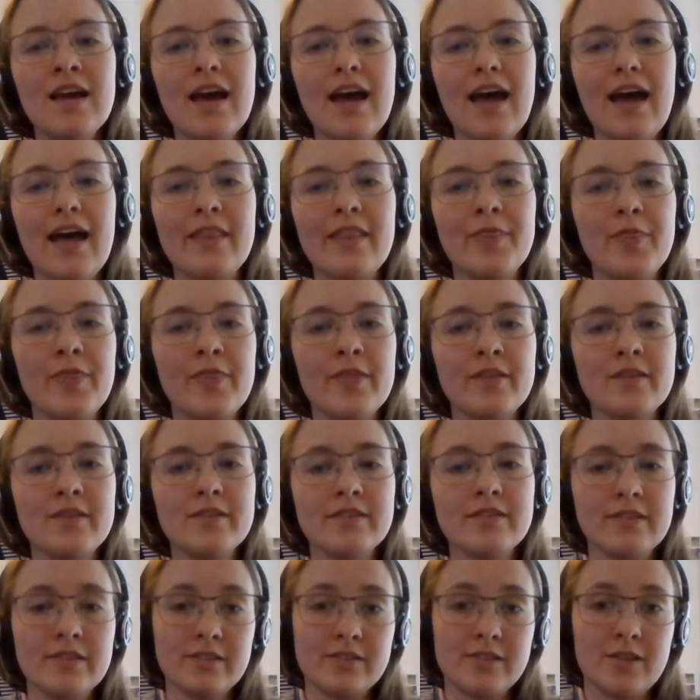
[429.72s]
And
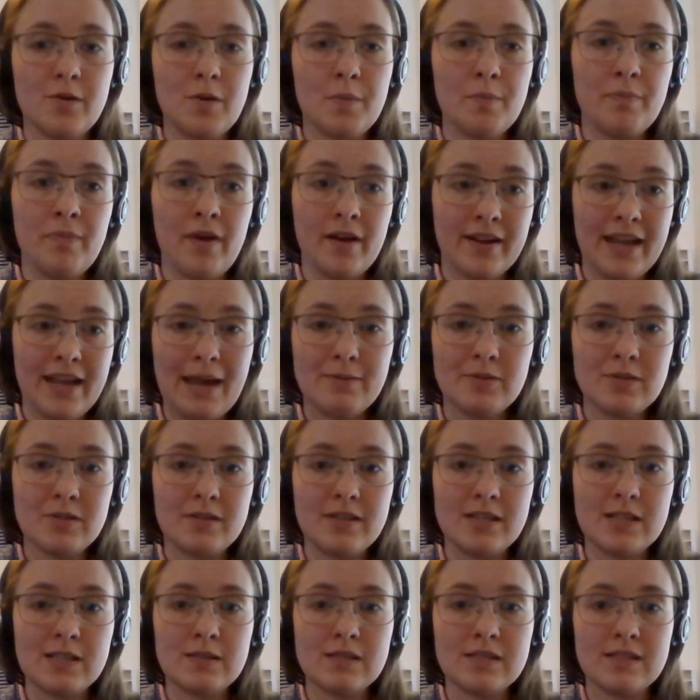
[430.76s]
so I came to
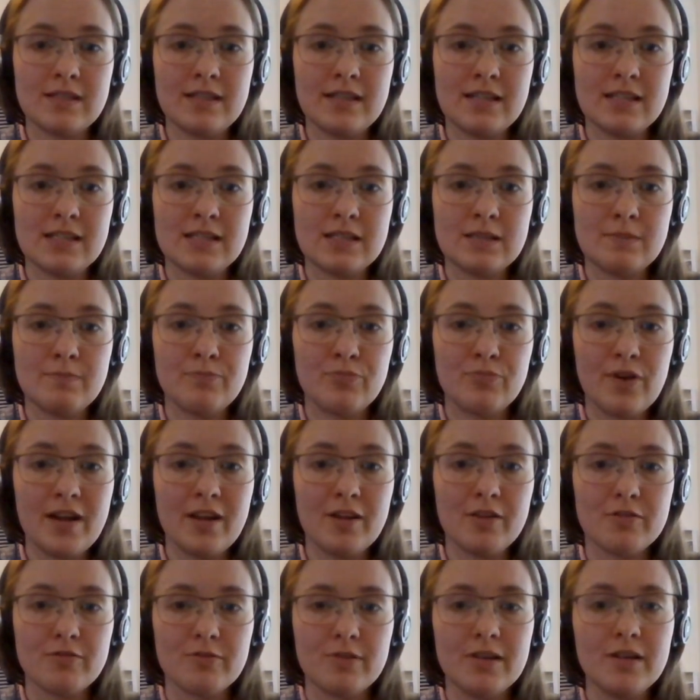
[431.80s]
this this
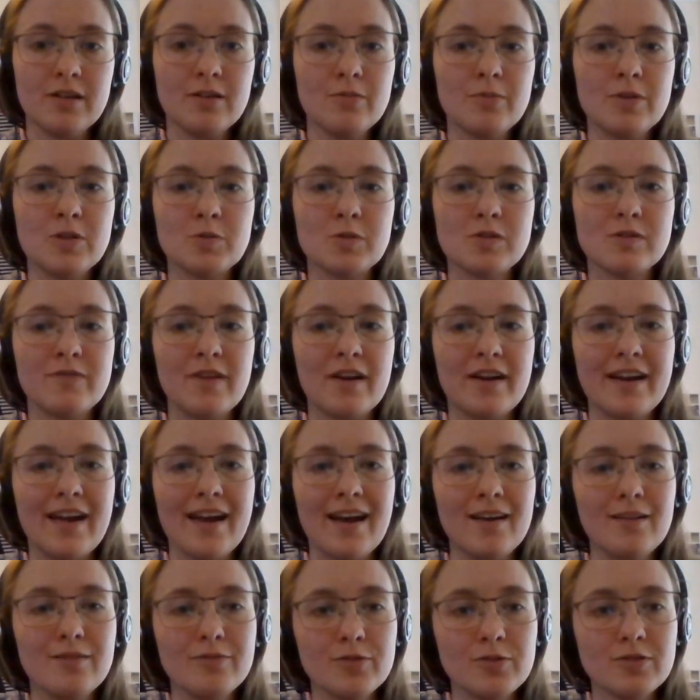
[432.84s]
breakthrough, which was very
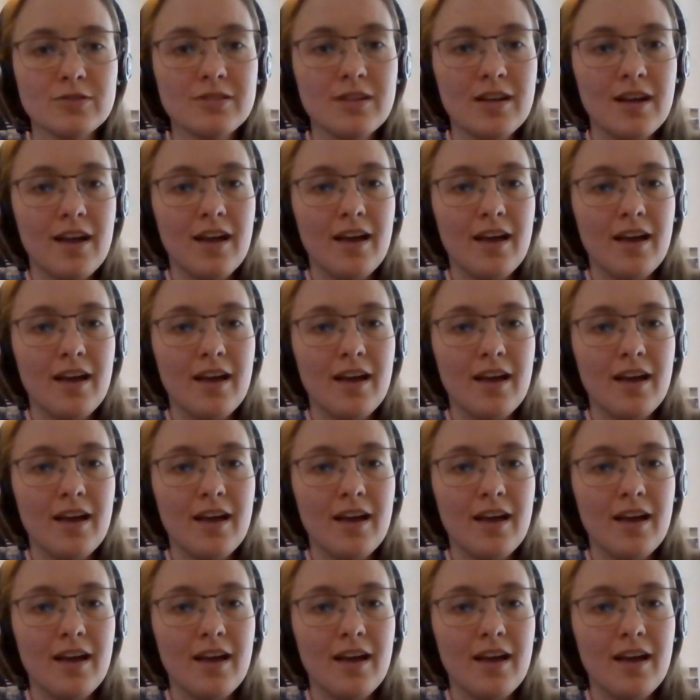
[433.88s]
helpful.